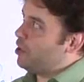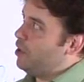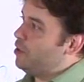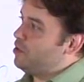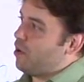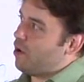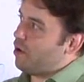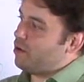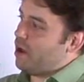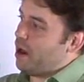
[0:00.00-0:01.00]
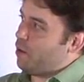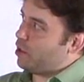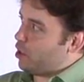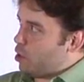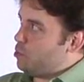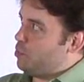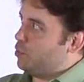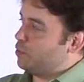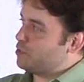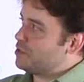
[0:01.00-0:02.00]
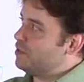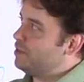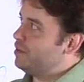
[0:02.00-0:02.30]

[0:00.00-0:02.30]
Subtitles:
code are our code pools,